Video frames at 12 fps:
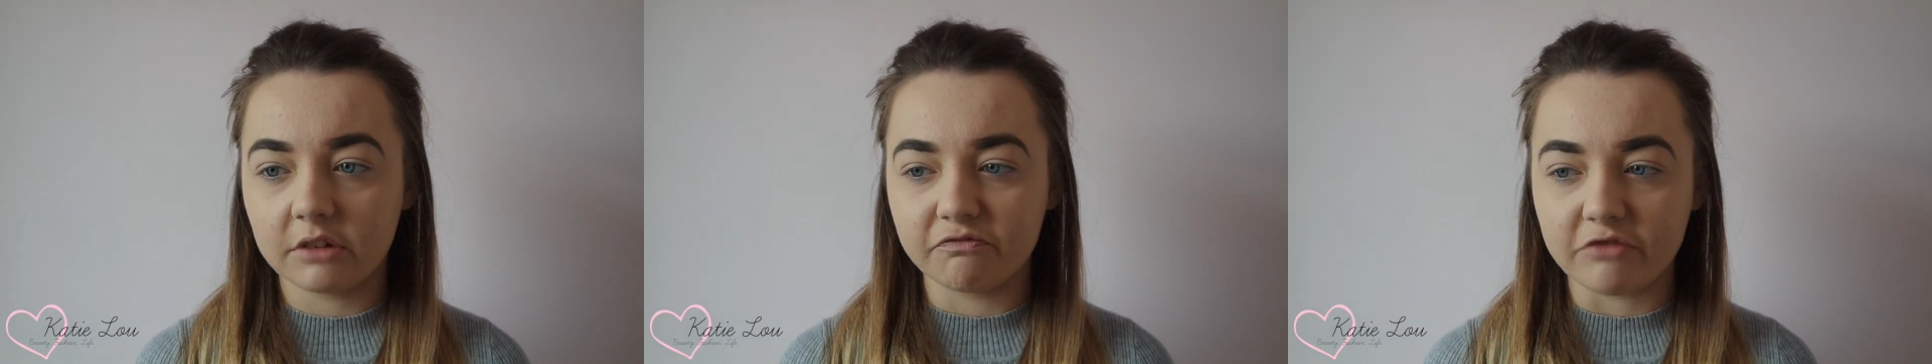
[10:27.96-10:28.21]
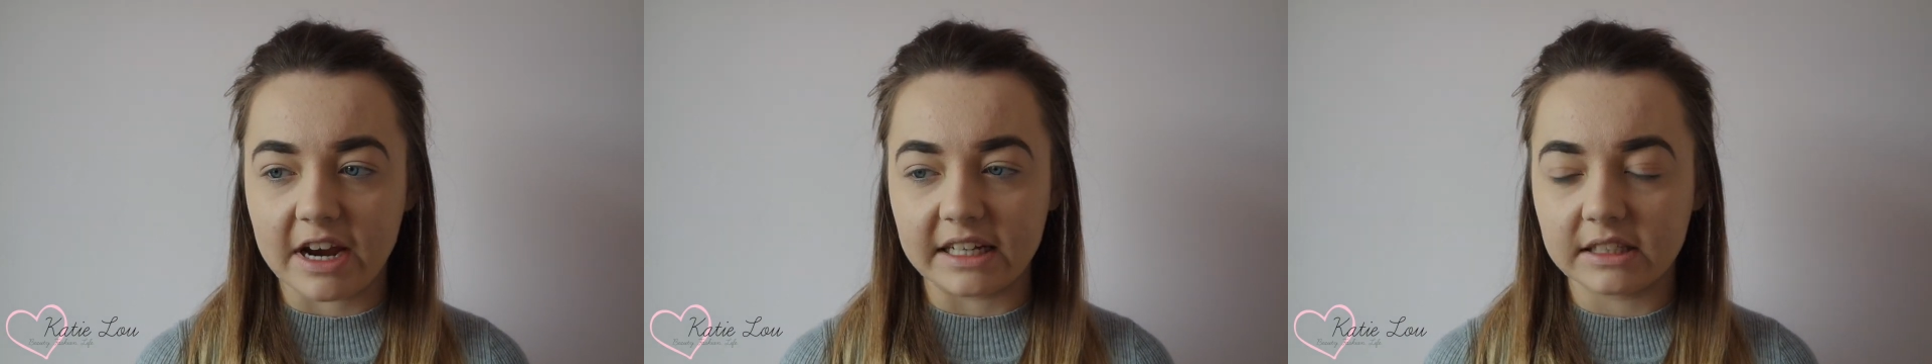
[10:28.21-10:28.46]

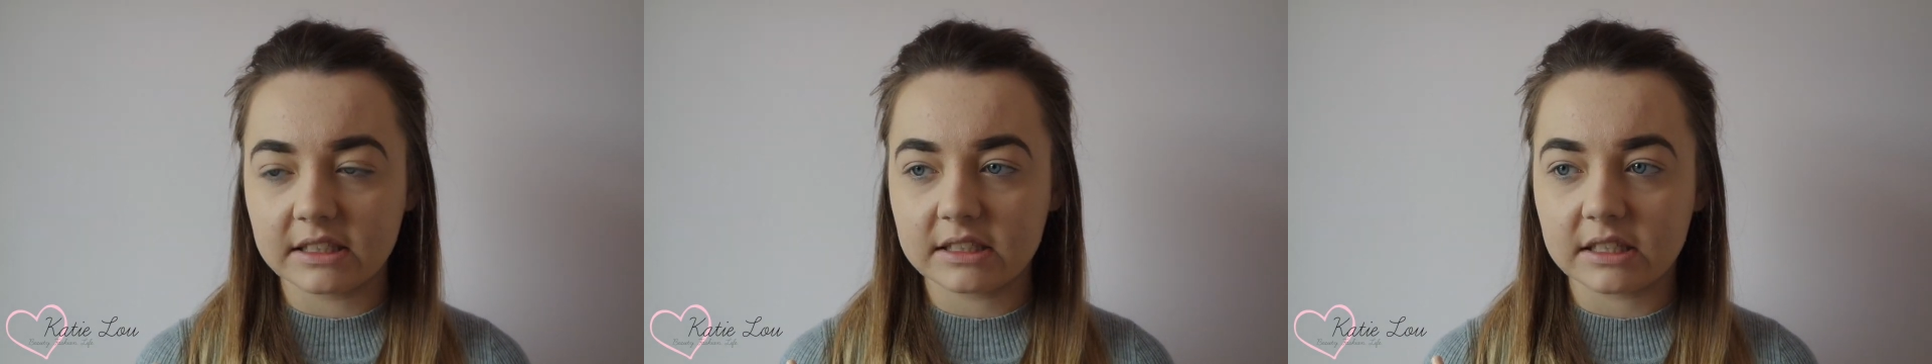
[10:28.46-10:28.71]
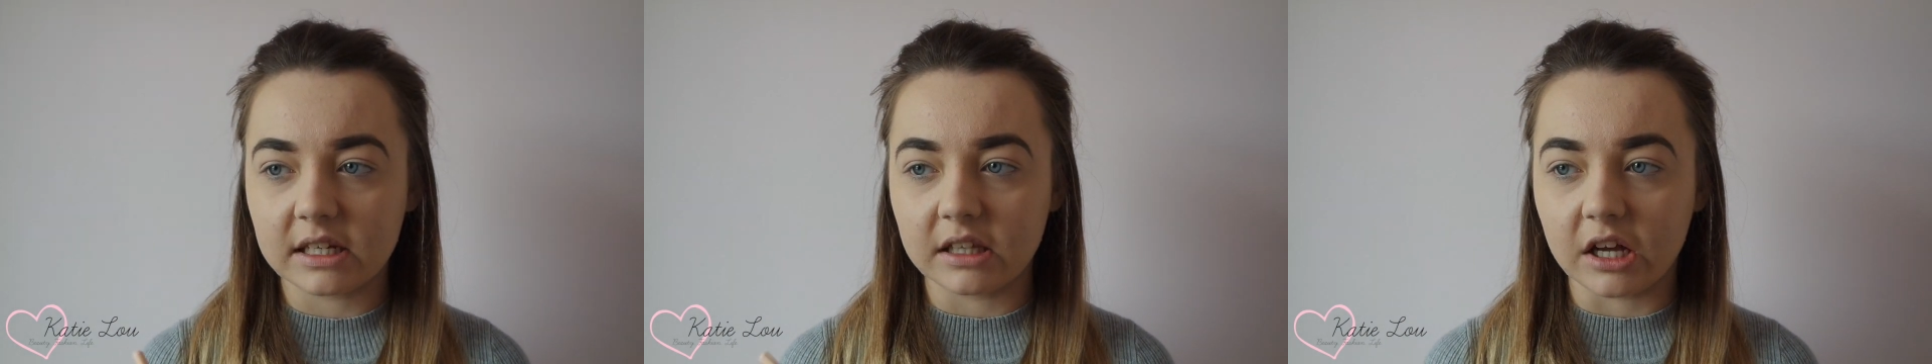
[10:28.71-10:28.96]
and
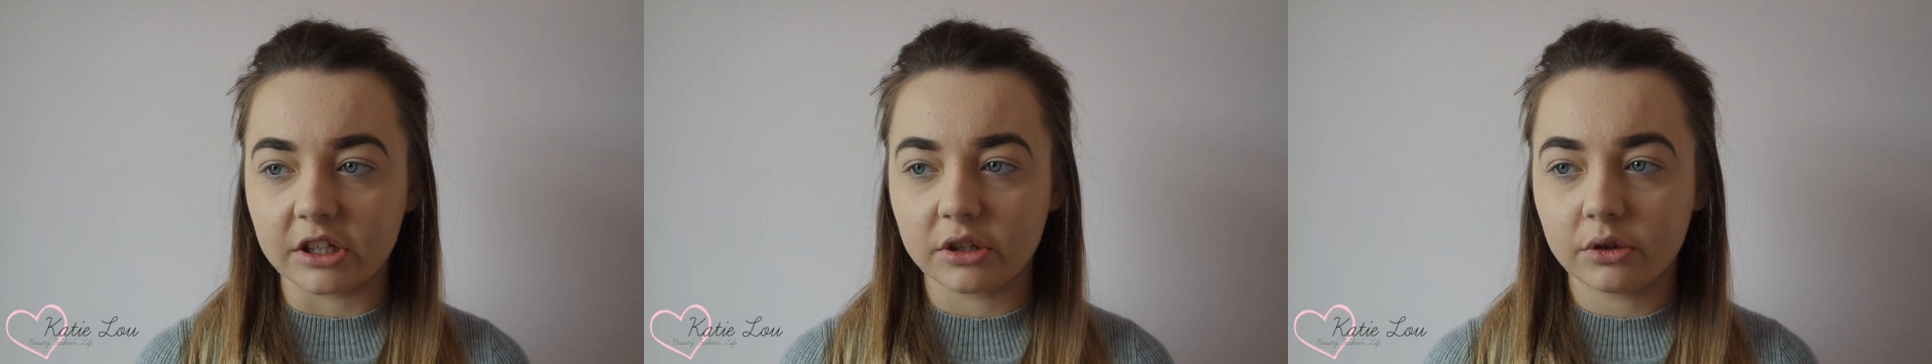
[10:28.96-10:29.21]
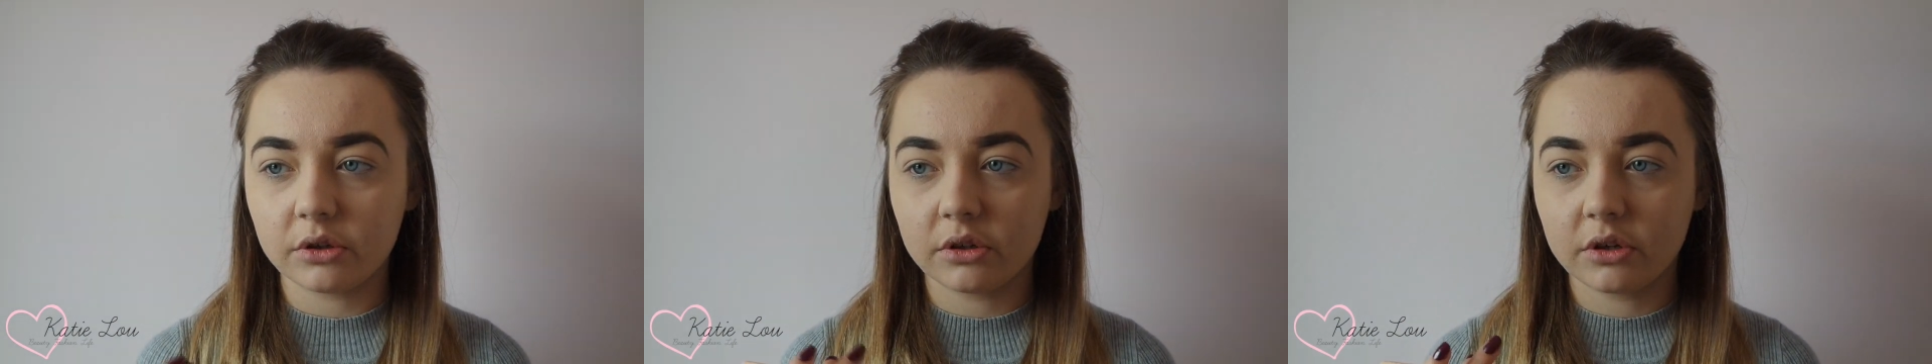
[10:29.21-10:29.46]
reds and
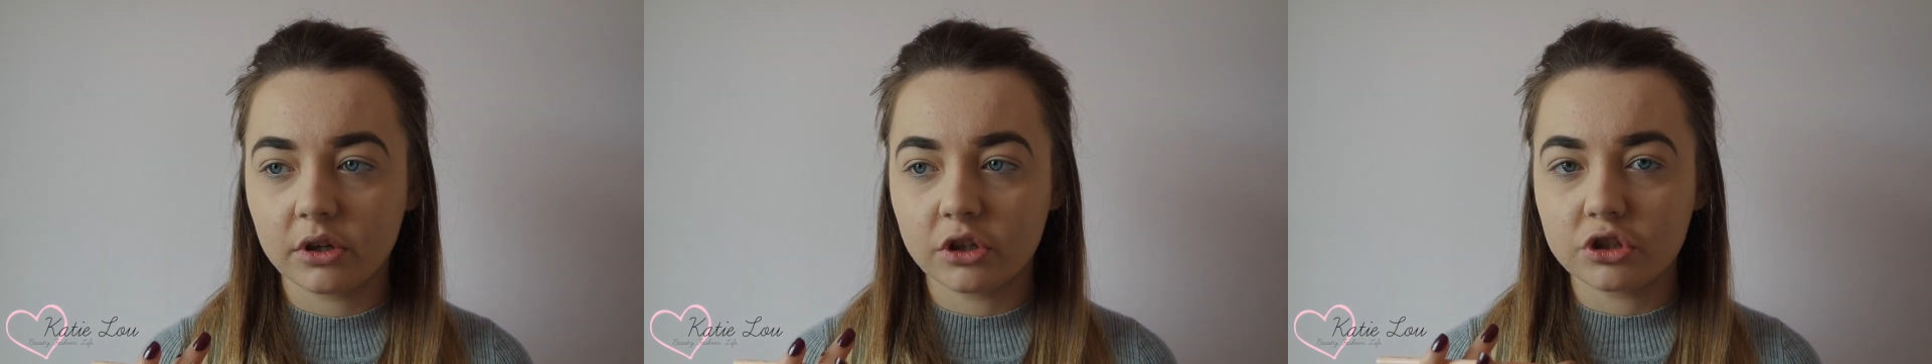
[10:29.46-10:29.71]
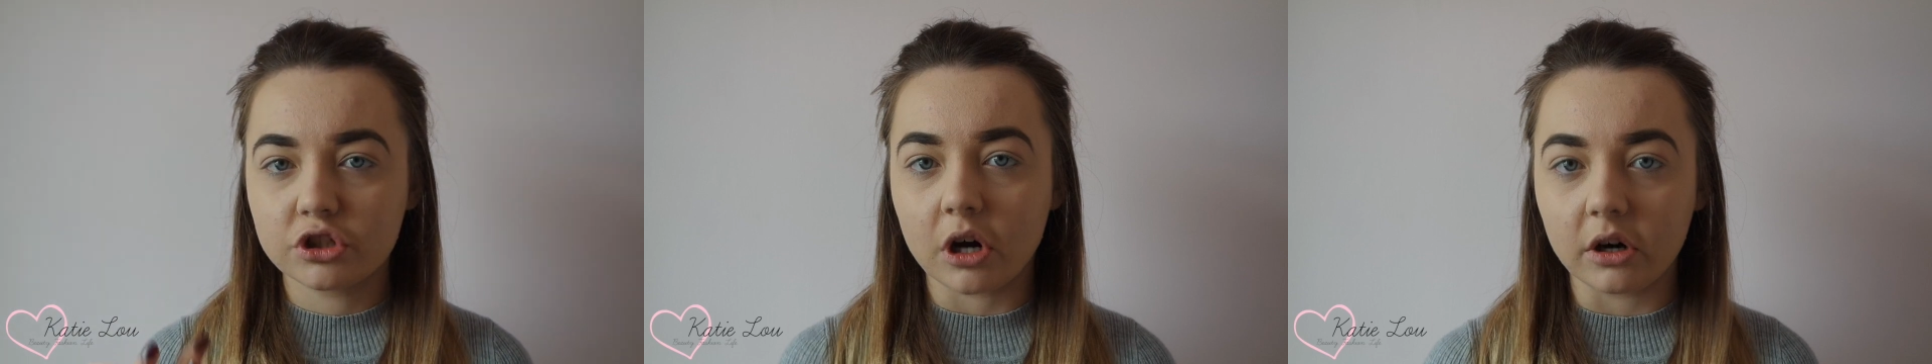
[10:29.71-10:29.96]
like
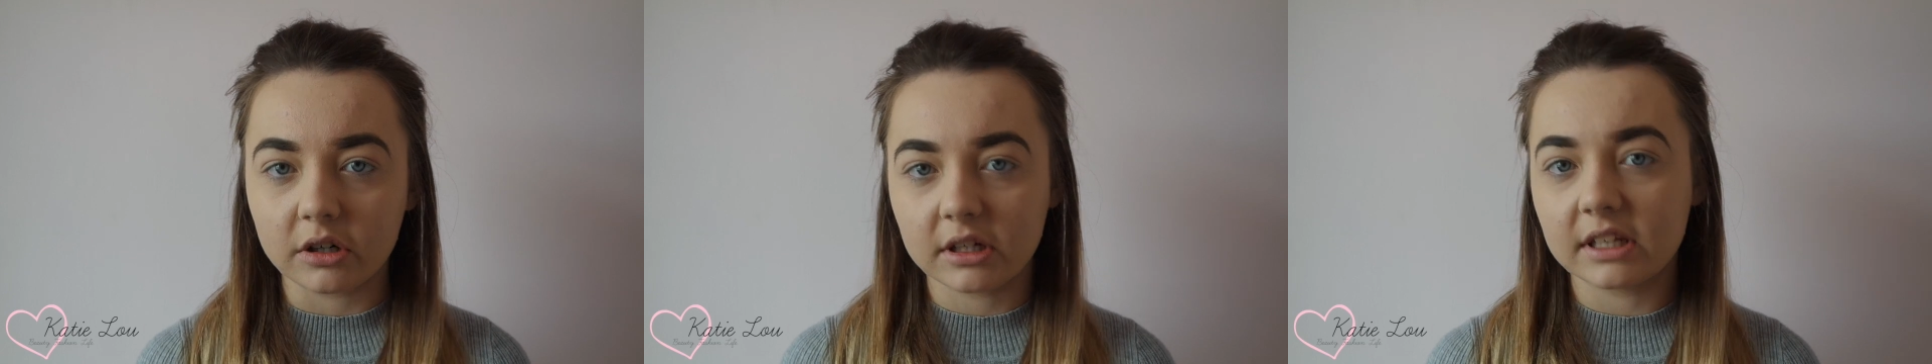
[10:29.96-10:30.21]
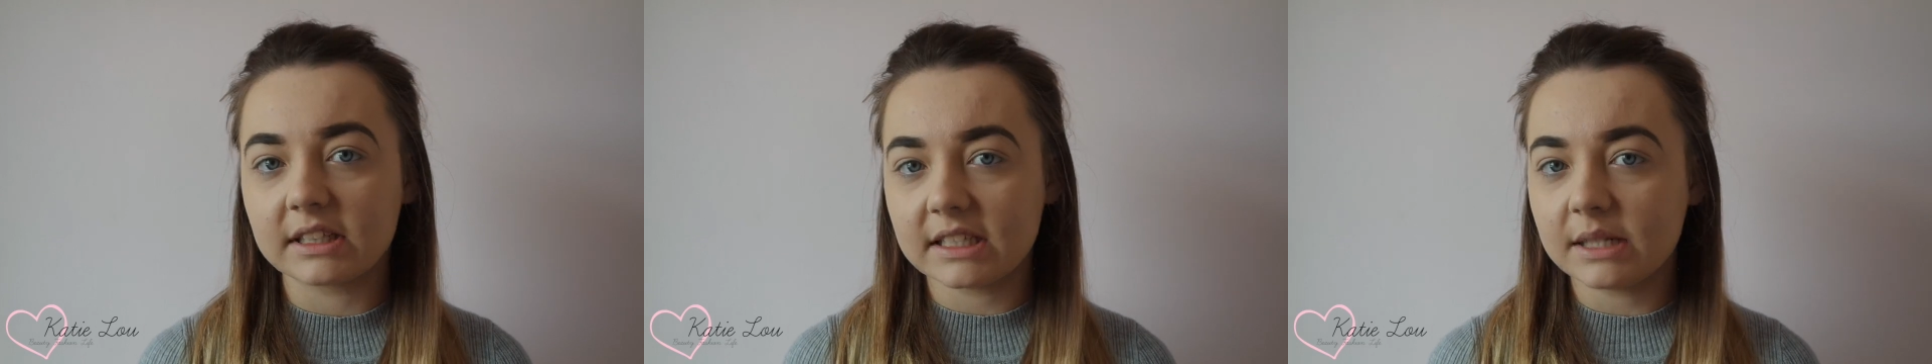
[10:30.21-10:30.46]

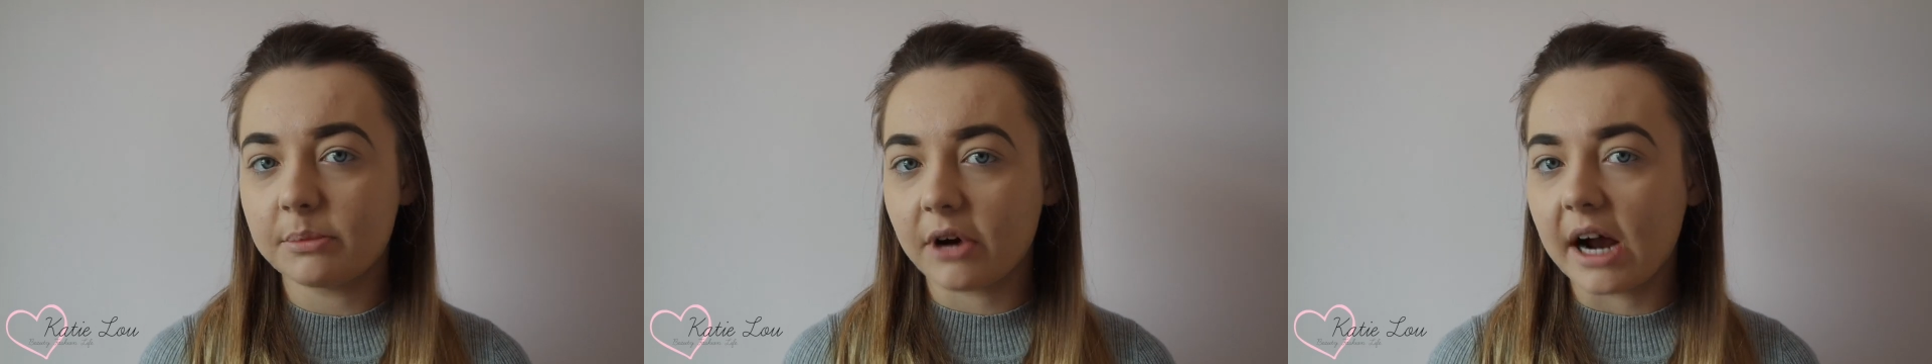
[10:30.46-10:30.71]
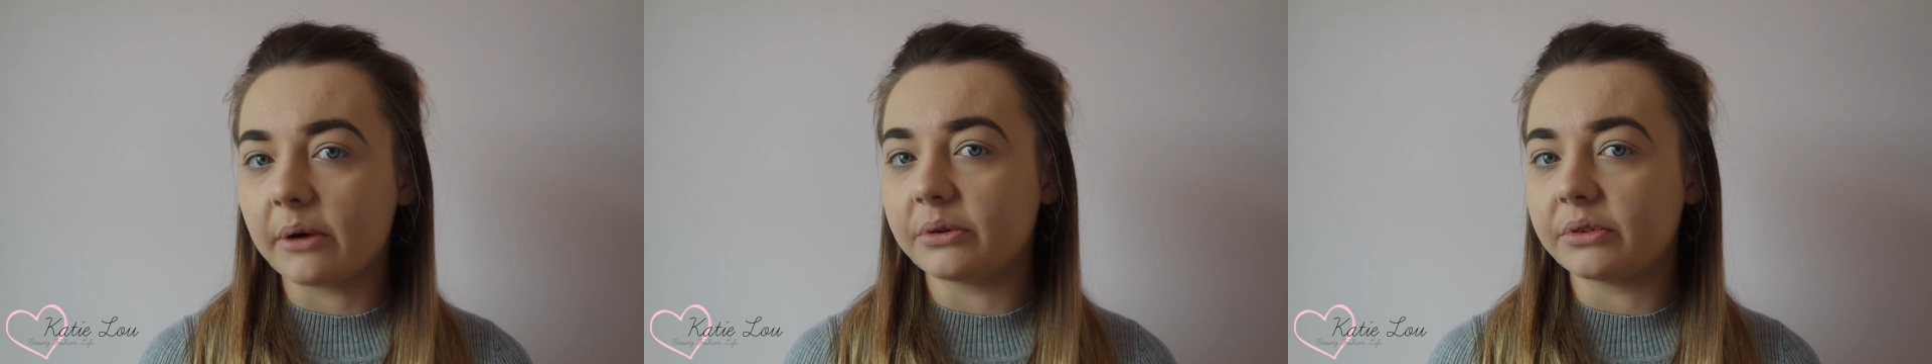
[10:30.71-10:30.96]
chocolatey
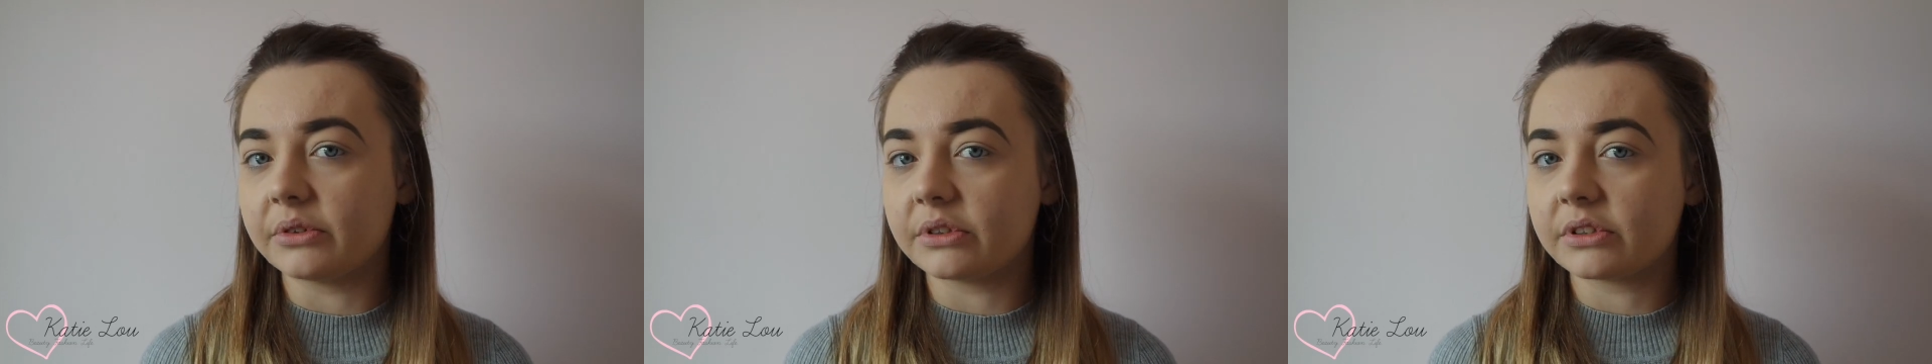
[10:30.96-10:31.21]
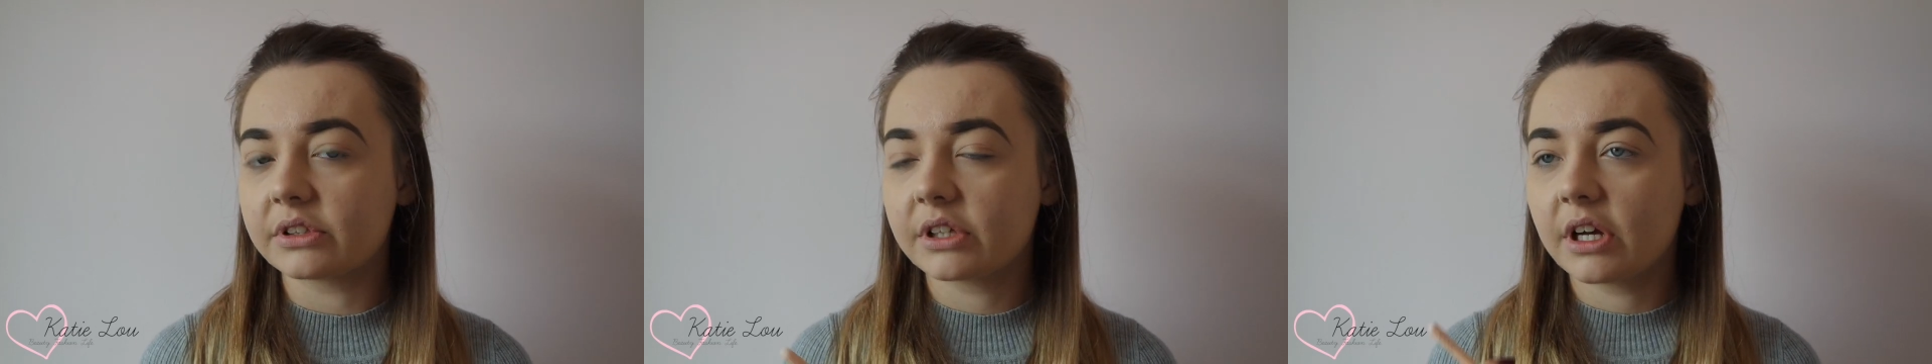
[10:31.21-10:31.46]

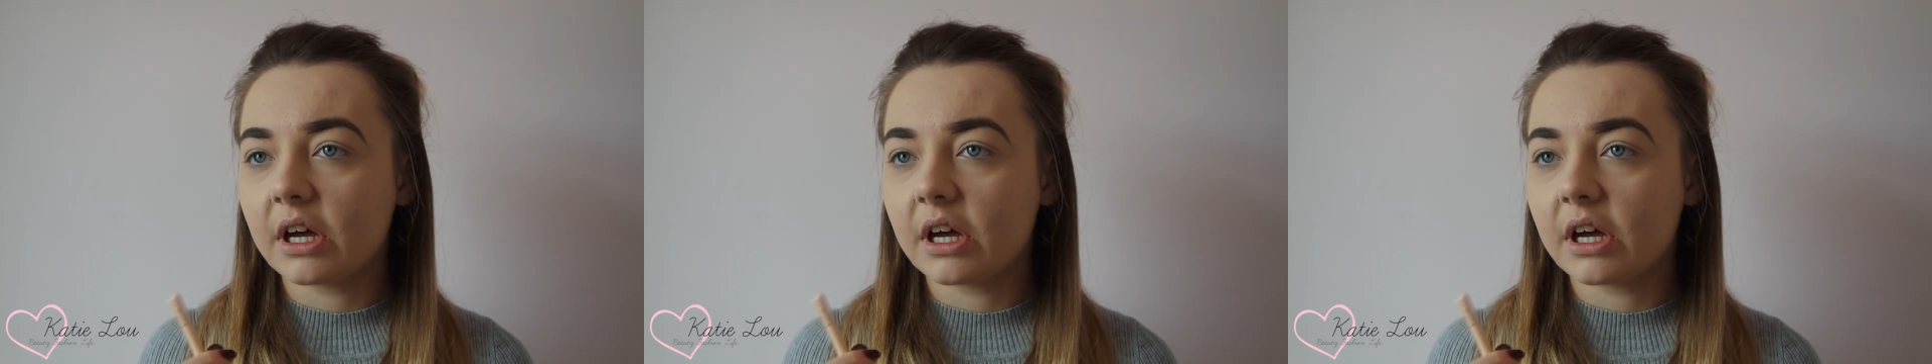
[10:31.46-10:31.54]
browns